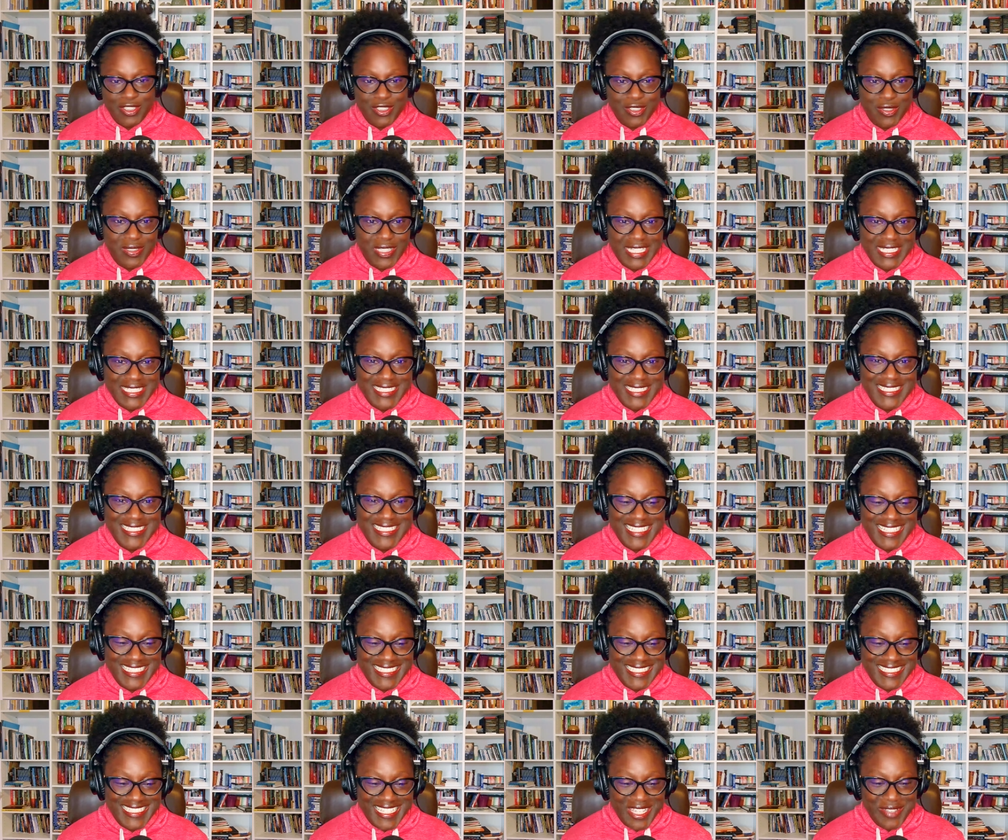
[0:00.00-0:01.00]
So let's
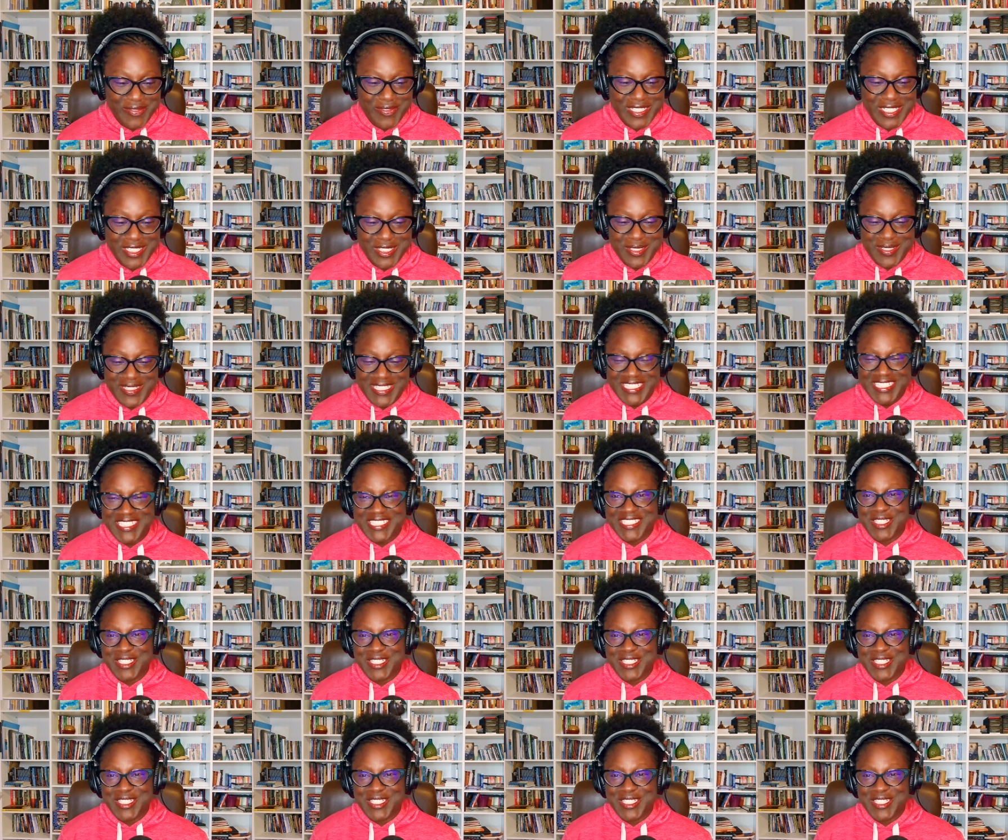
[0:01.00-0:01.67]
dive into this.